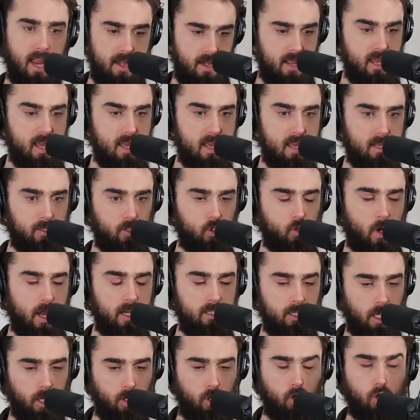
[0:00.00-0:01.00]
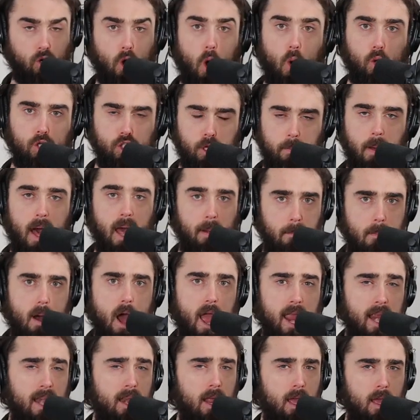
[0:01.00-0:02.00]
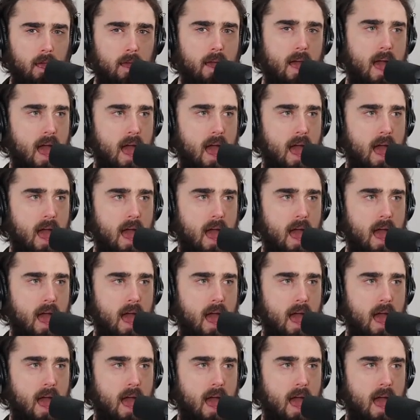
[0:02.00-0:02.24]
and he is trying to encroach upon mine.